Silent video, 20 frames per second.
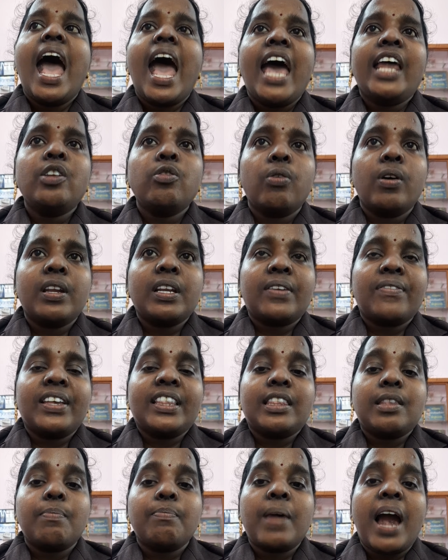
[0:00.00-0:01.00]
and work
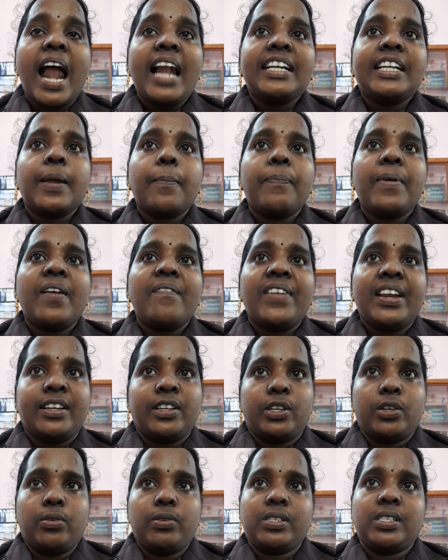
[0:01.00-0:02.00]
with multiple
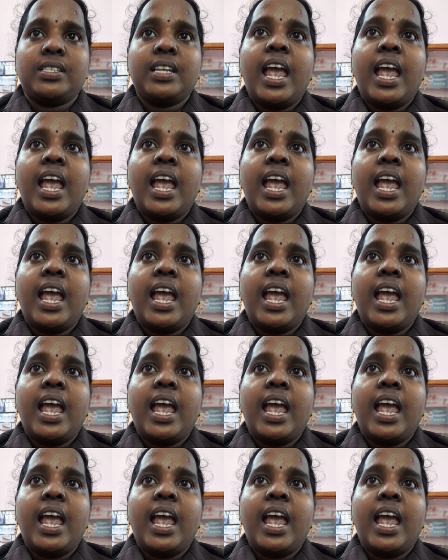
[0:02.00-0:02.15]
windows.